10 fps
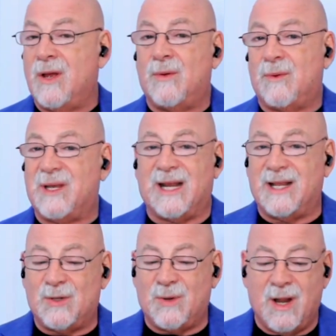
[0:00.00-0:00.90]
when we get
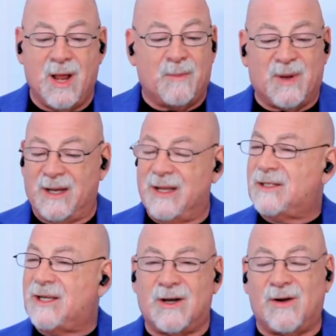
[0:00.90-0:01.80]
into it. But it's
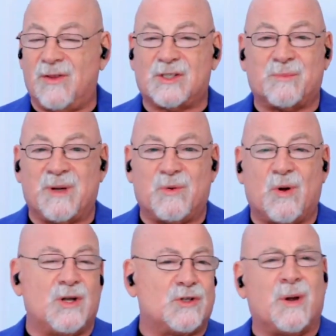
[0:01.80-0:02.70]
going to go to the Supreme
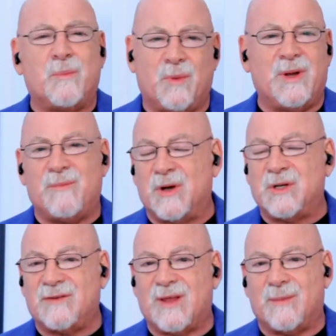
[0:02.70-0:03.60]
Court, and Trump will win
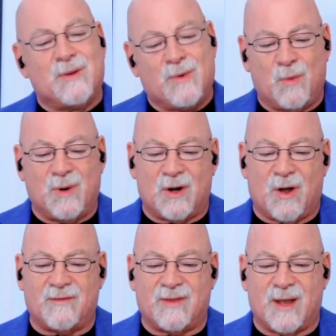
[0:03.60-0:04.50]
most of them. He won't win
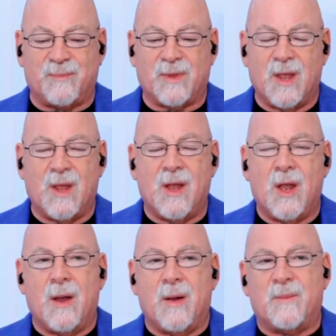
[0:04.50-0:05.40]
all of them.
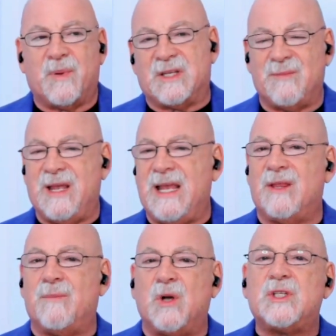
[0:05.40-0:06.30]
But to me,
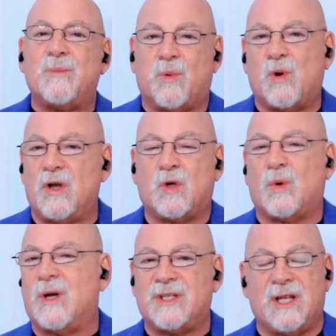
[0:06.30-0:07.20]
the most important
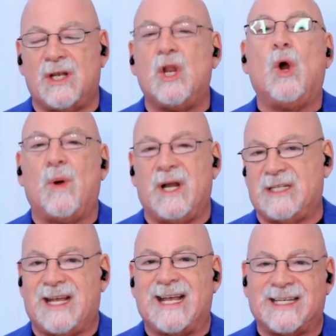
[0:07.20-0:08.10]
question that no one
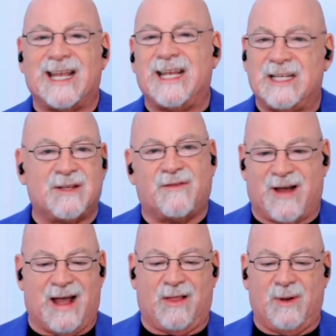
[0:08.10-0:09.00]
is asking is the
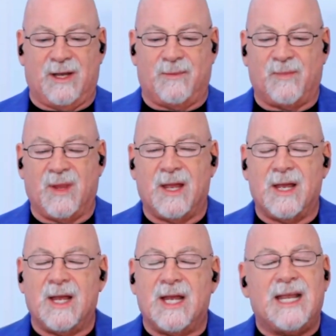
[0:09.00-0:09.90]
following.
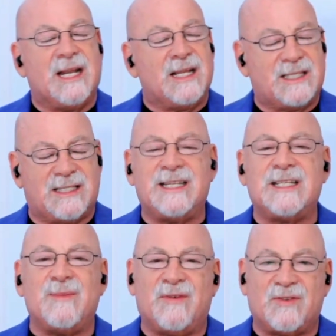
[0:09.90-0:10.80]
In a
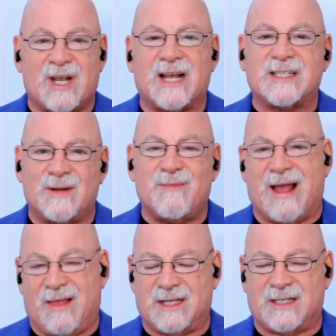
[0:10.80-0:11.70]
system of checks and
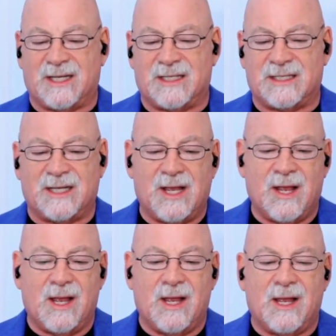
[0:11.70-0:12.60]
balances,
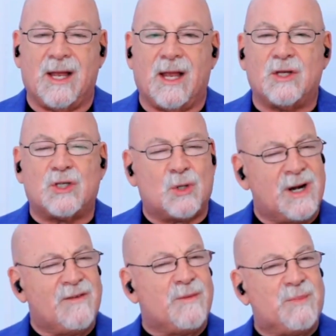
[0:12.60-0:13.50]

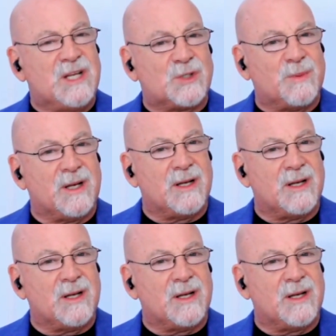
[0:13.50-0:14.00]
short of impeachment,